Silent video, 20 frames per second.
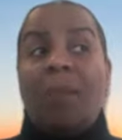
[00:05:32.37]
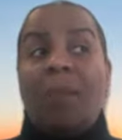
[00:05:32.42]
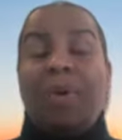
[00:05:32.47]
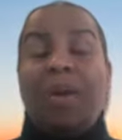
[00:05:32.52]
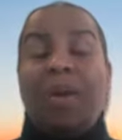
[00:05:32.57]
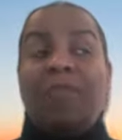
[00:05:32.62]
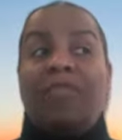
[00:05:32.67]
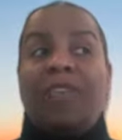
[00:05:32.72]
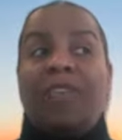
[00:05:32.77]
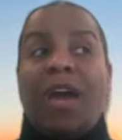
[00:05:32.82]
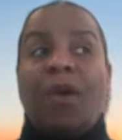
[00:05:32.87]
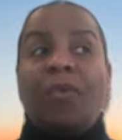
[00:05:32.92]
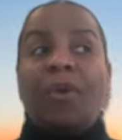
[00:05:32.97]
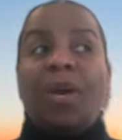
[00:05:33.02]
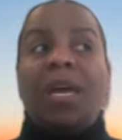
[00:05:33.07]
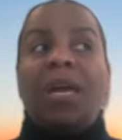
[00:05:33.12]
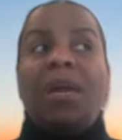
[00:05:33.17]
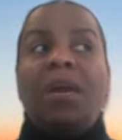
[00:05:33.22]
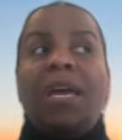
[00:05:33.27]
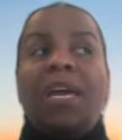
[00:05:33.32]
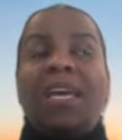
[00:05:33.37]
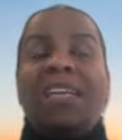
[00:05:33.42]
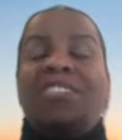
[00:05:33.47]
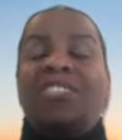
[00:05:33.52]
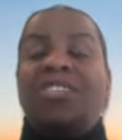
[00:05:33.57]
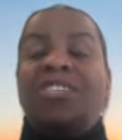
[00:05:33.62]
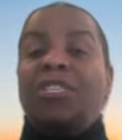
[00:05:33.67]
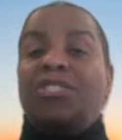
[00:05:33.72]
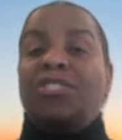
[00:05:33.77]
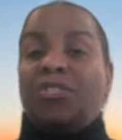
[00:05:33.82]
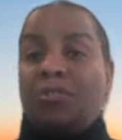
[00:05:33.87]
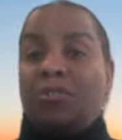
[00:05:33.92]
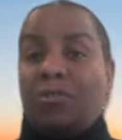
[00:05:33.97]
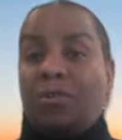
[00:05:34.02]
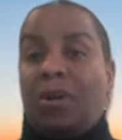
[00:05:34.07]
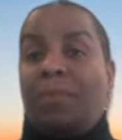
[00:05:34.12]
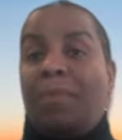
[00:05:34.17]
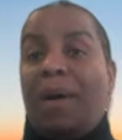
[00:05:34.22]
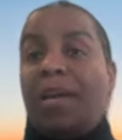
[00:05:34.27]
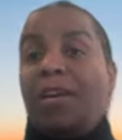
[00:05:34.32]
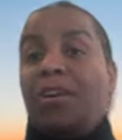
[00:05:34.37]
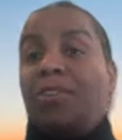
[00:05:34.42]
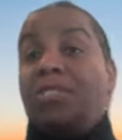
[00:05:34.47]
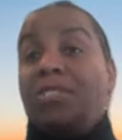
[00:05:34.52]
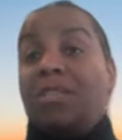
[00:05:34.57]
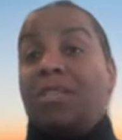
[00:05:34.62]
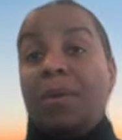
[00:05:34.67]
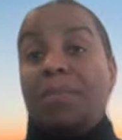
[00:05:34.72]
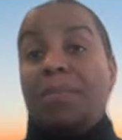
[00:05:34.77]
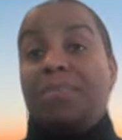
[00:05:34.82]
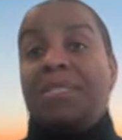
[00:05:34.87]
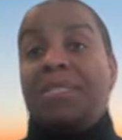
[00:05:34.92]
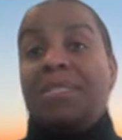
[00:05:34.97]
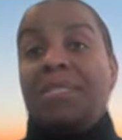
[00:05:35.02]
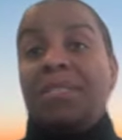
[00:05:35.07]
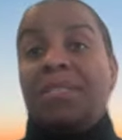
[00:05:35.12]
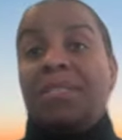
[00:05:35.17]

Be very intentional about your steps.